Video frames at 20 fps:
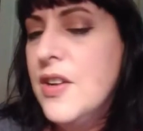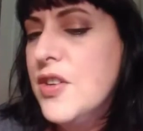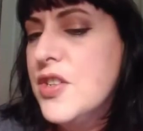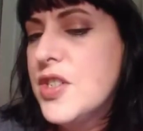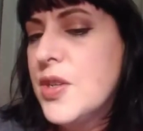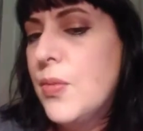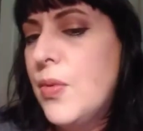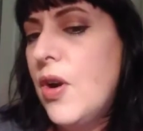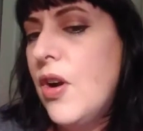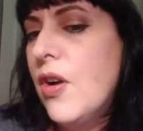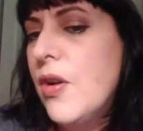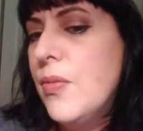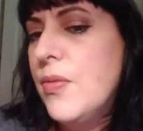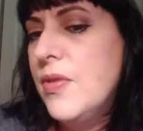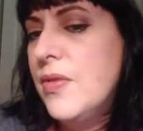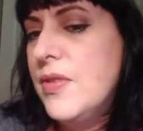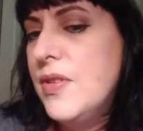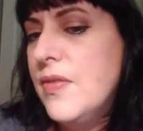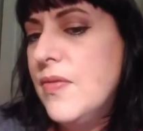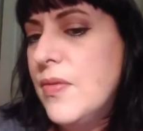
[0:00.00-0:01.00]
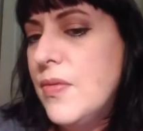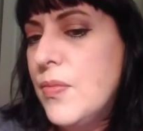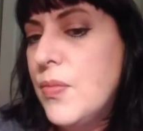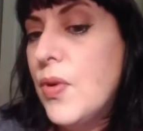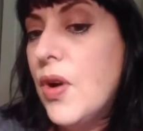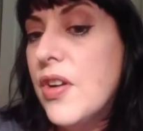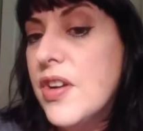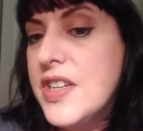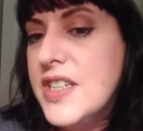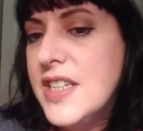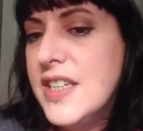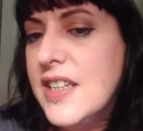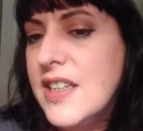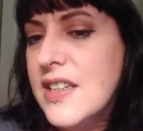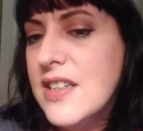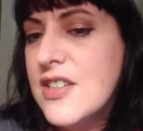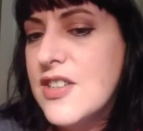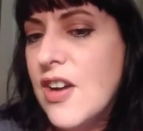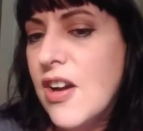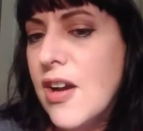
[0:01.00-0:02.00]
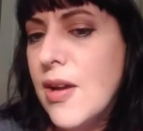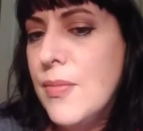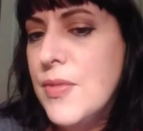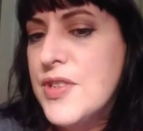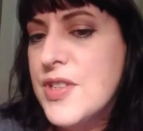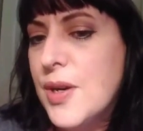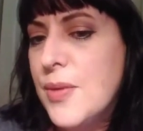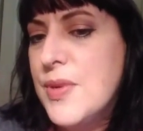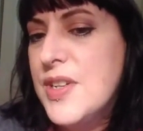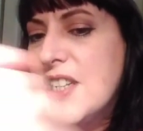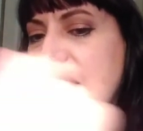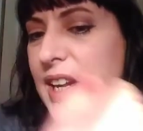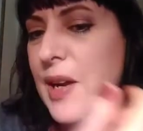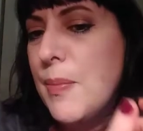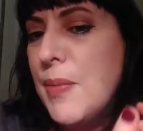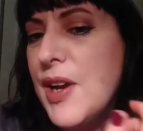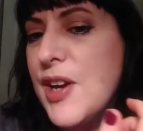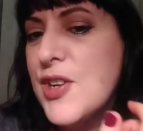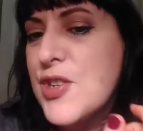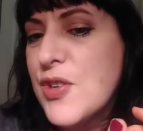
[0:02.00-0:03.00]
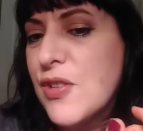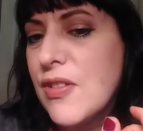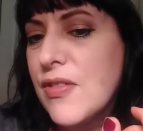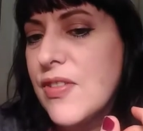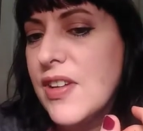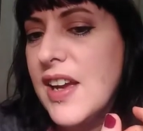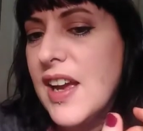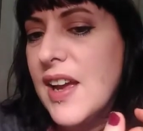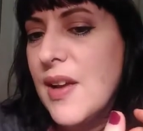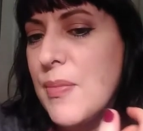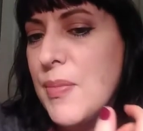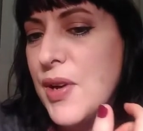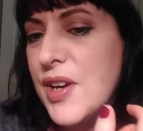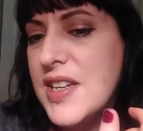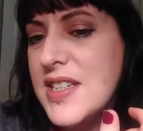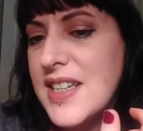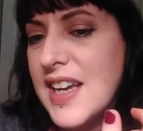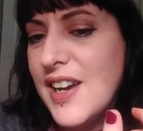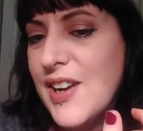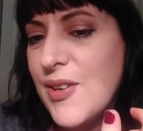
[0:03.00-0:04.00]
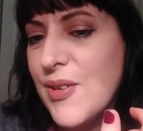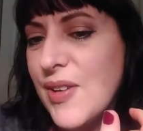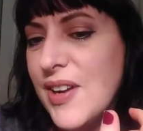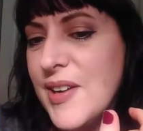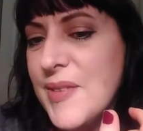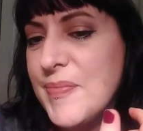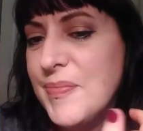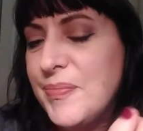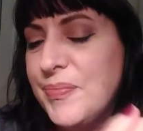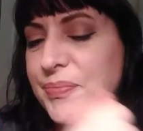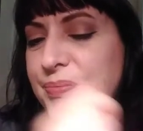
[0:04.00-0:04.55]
So what I did at the time is I would take a picture of it and put a date on it,